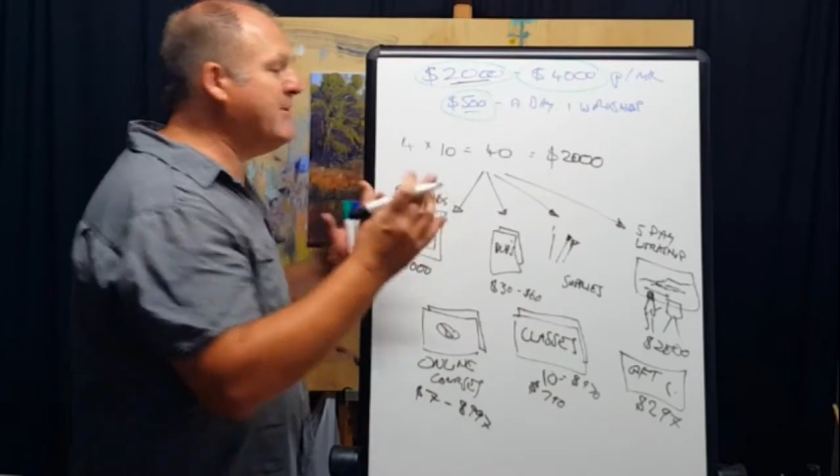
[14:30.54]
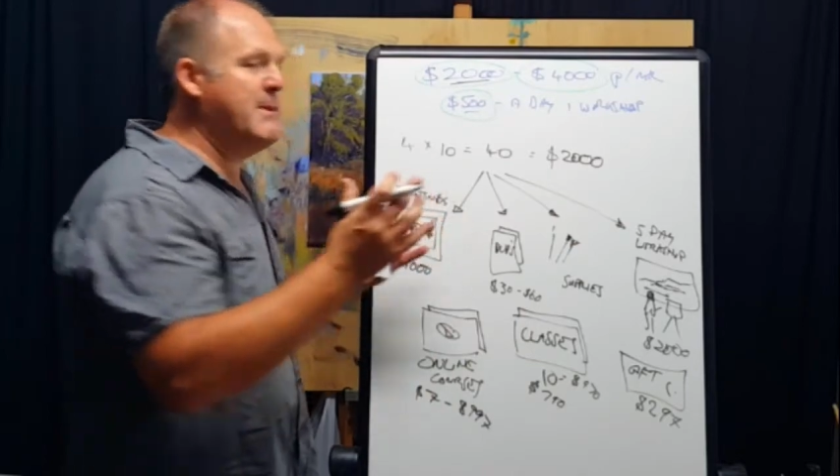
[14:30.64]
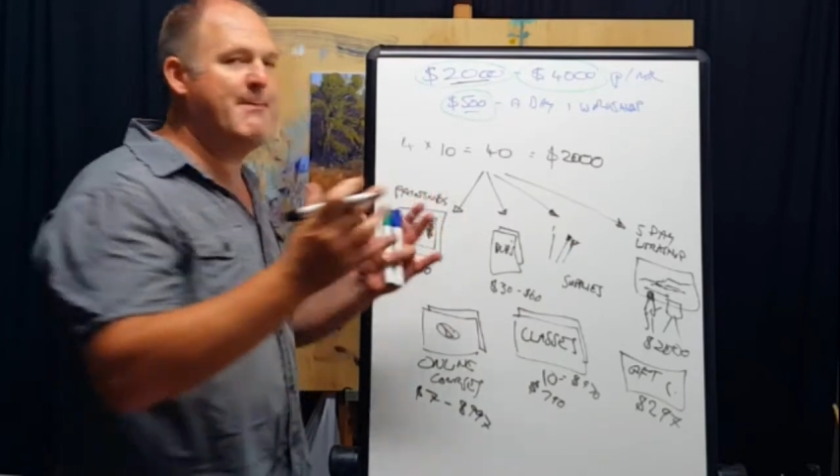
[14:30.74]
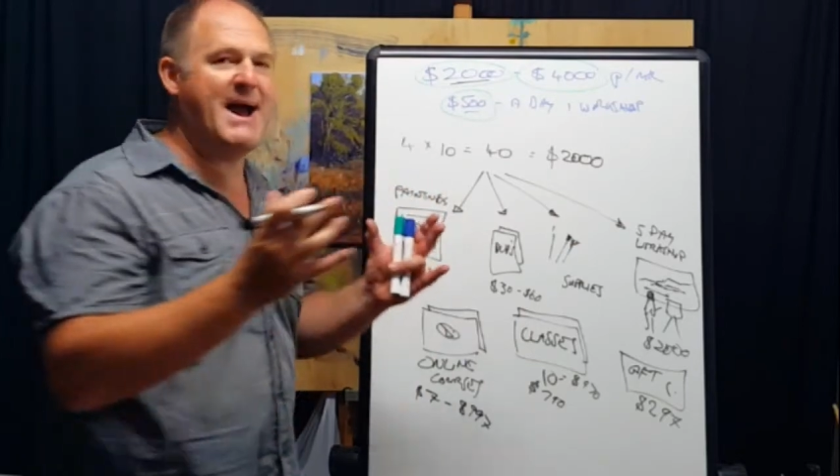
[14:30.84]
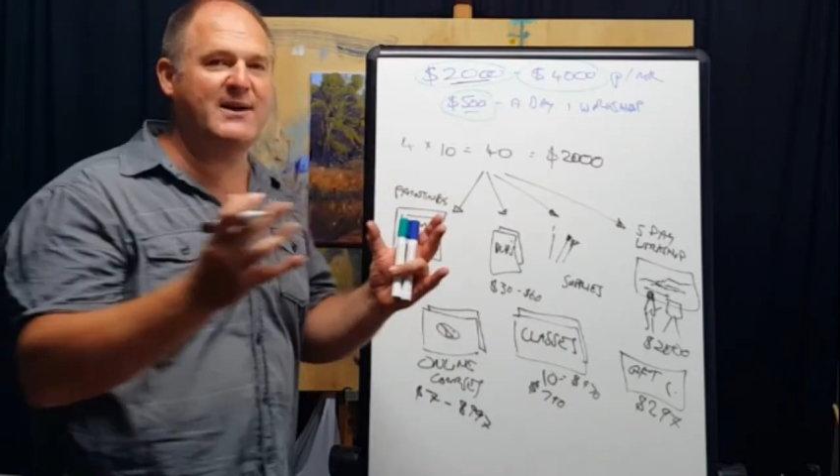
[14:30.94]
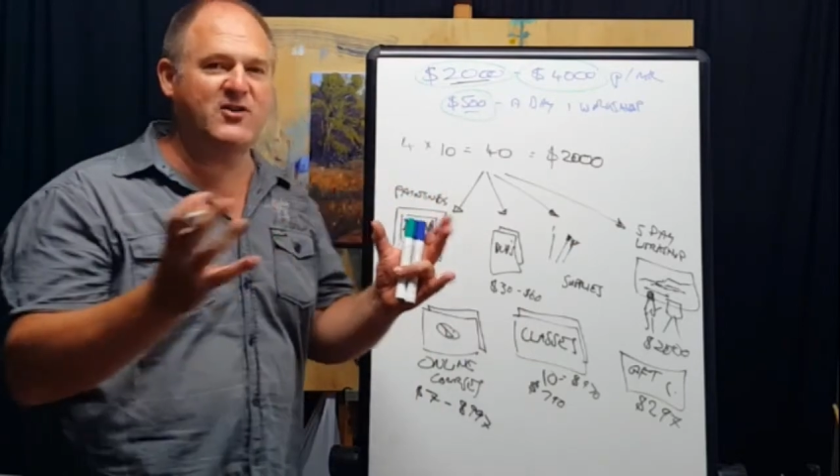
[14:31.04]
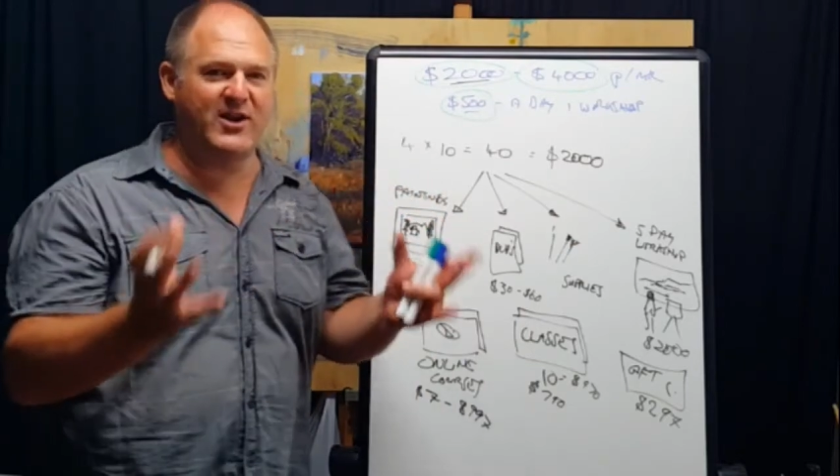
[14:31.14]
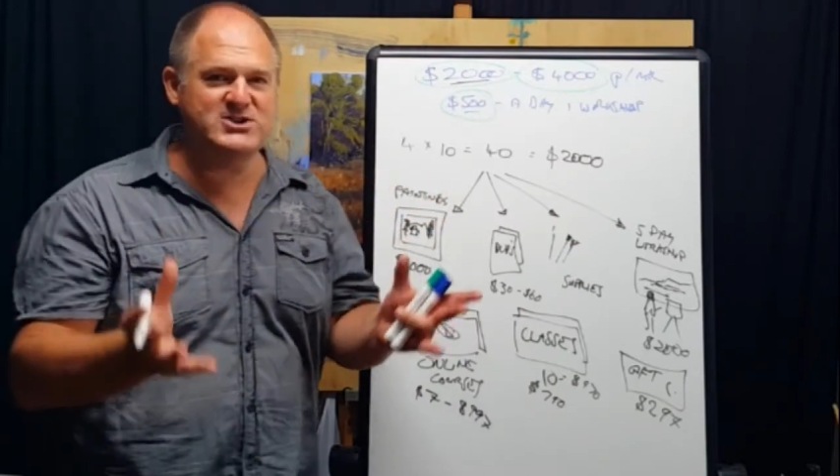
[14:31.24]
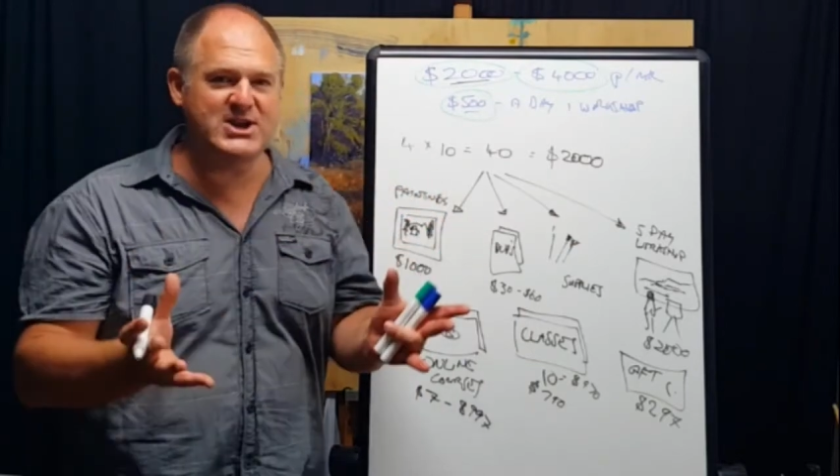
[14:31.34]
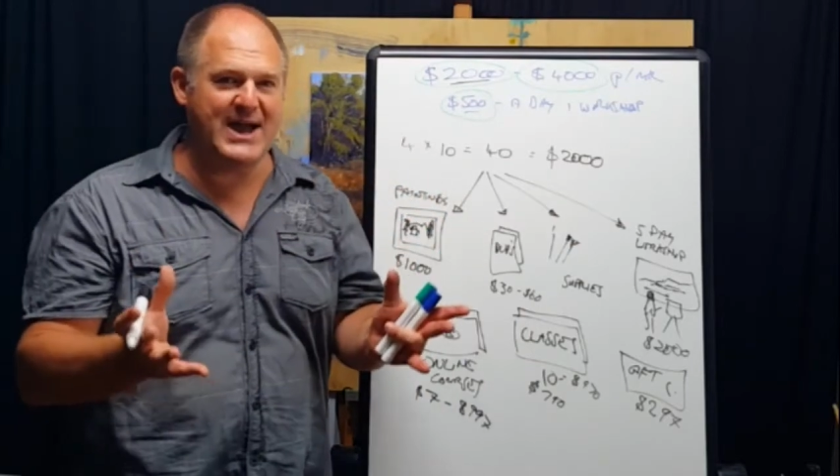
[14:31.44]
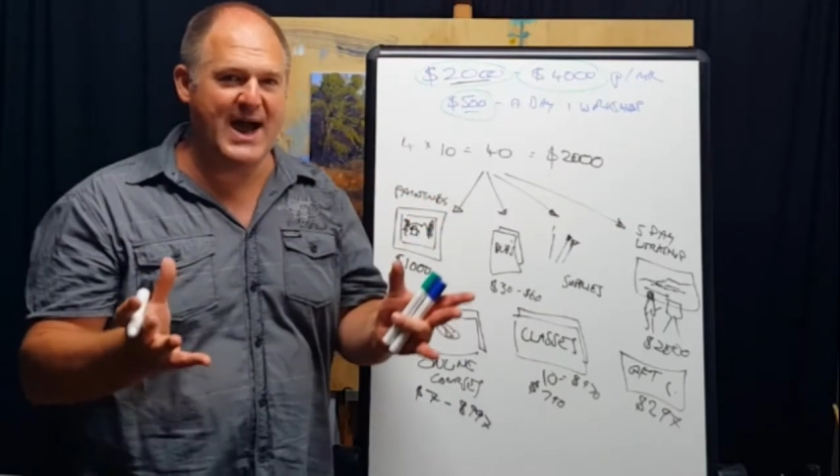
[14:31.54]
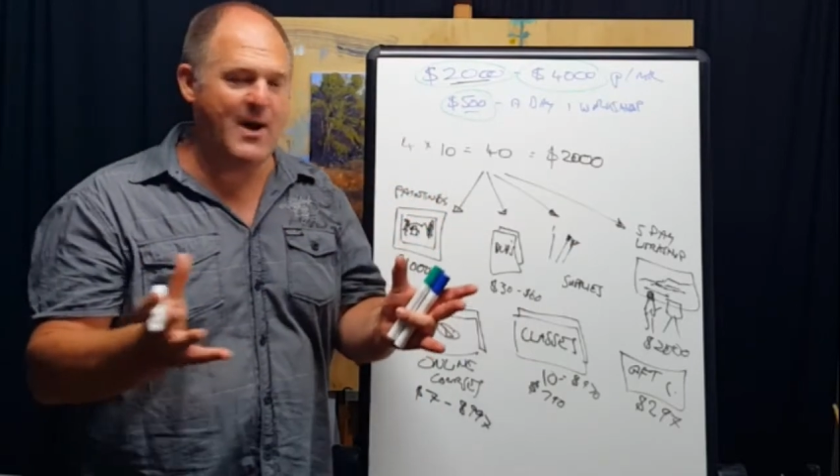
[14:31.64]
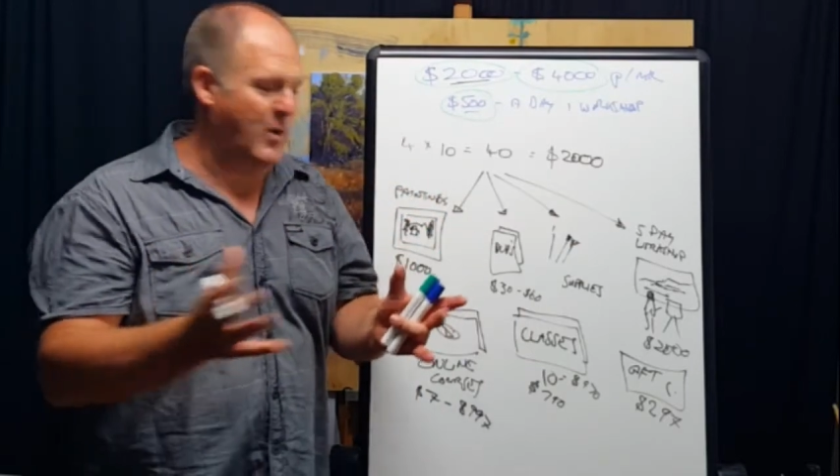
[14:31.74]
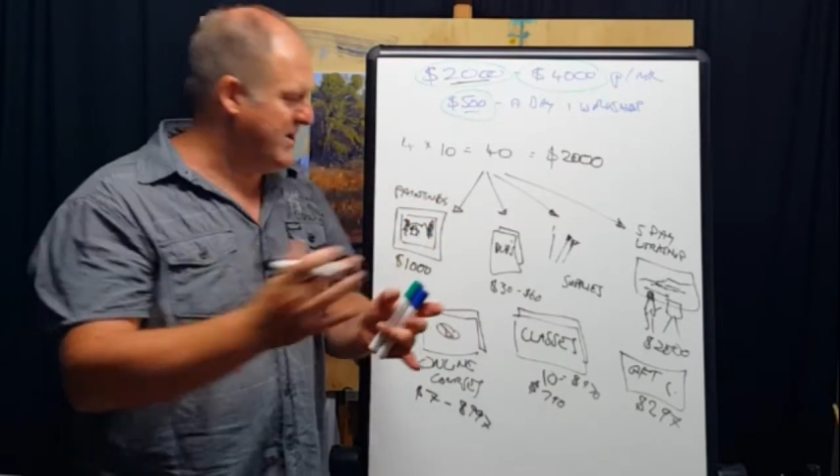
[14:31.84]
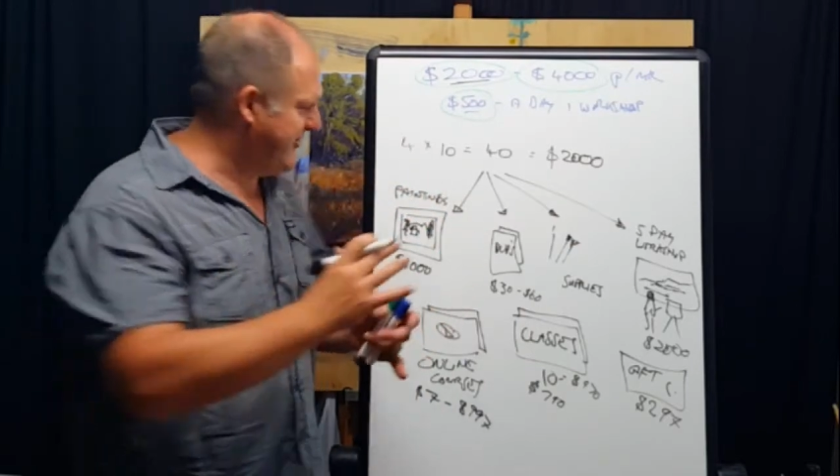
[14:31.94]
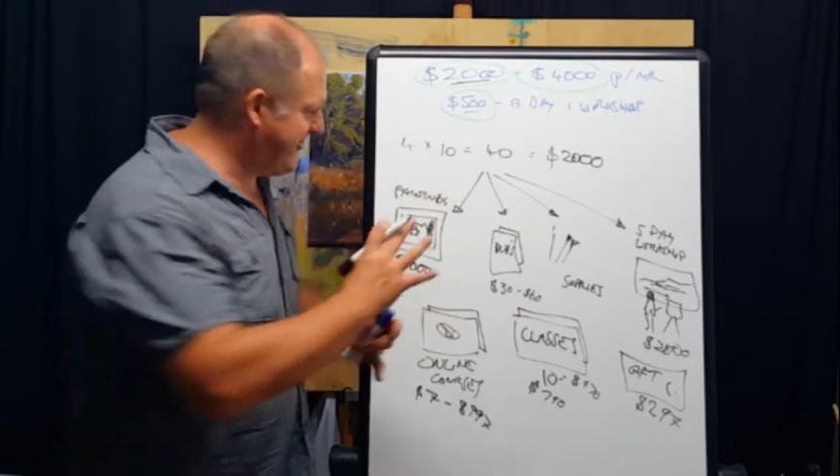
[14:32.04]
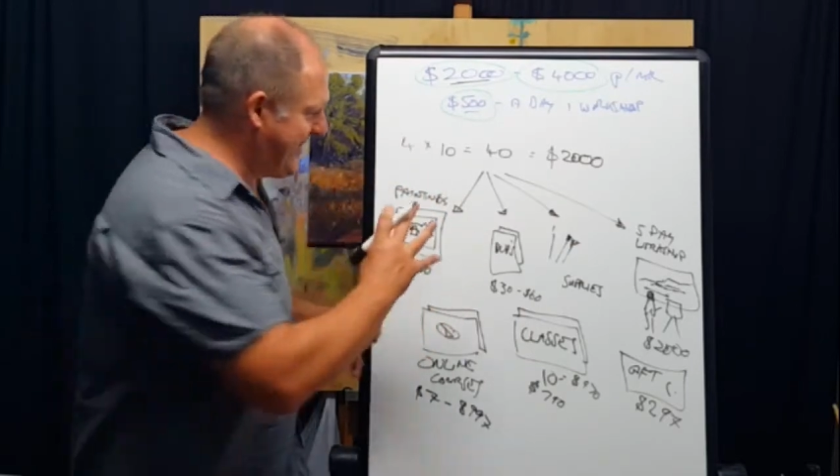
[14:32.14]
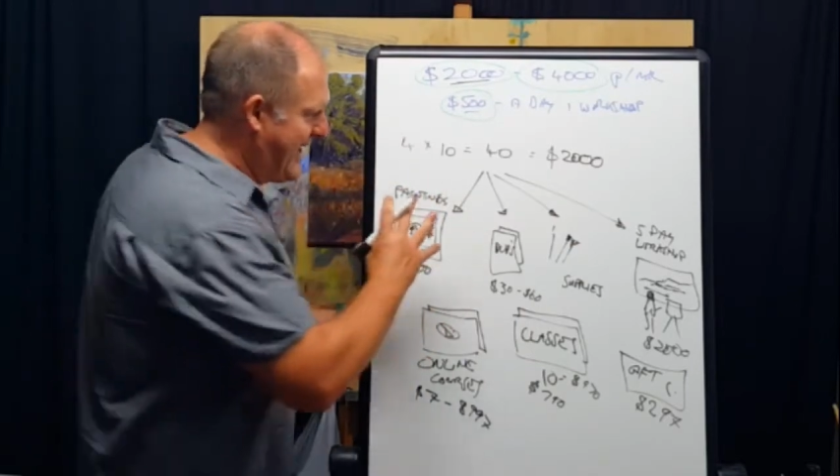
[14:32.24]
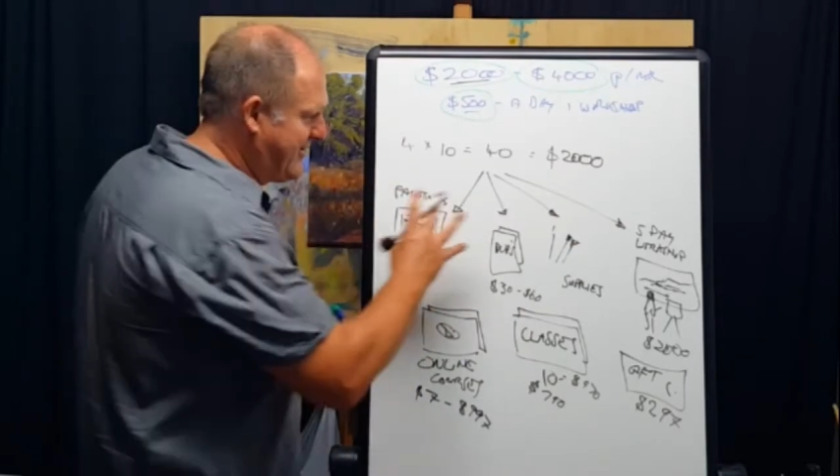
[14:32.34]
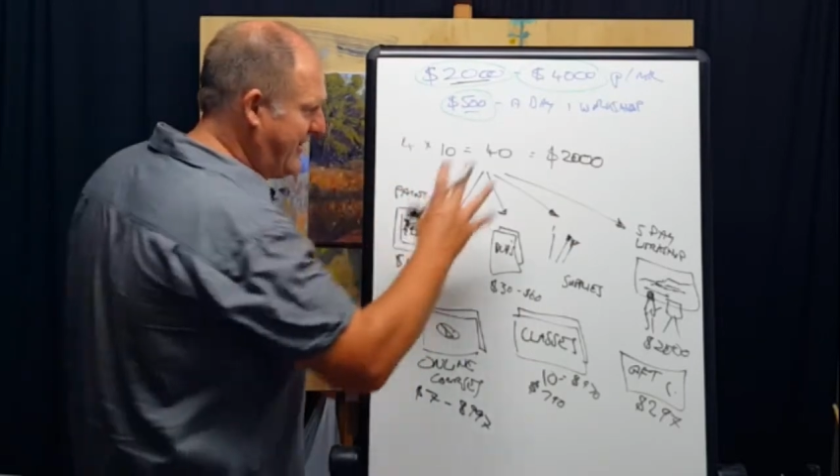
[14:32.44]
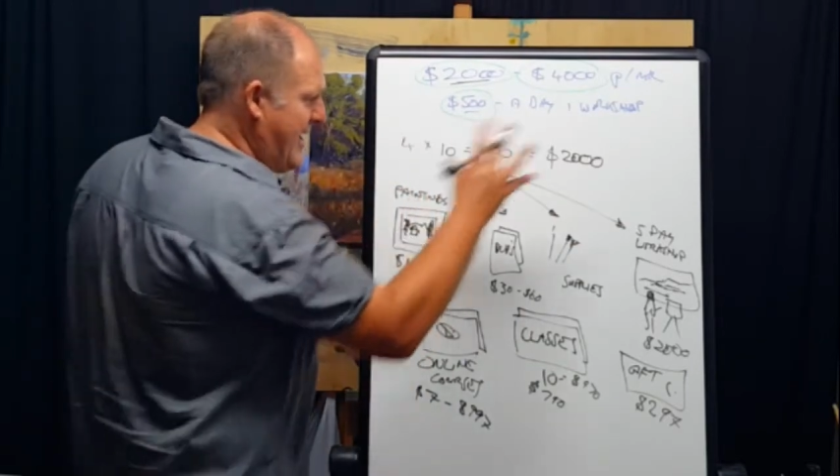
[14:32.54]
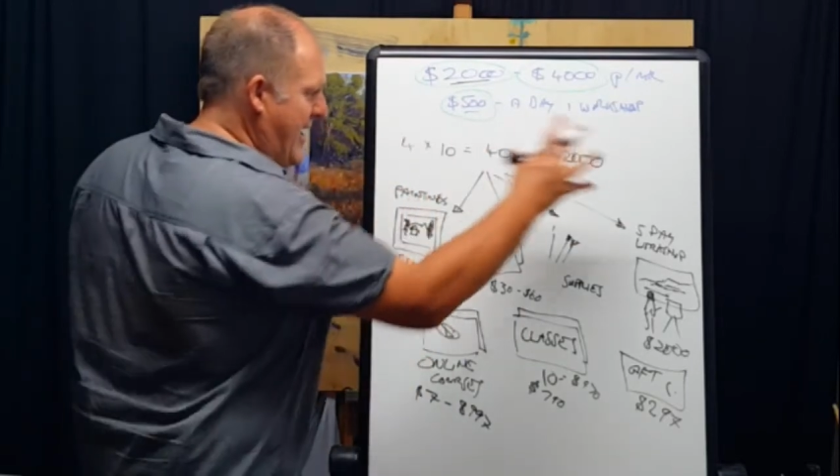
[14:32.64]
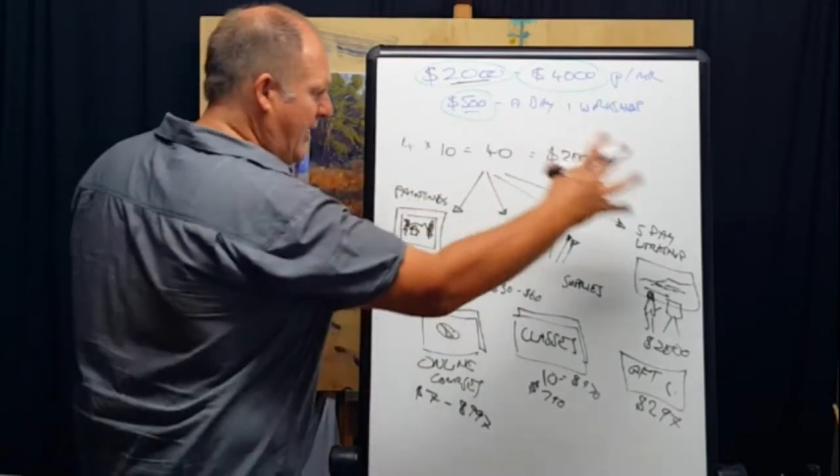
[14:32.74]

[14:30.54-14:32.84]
to be made teaching art when you start to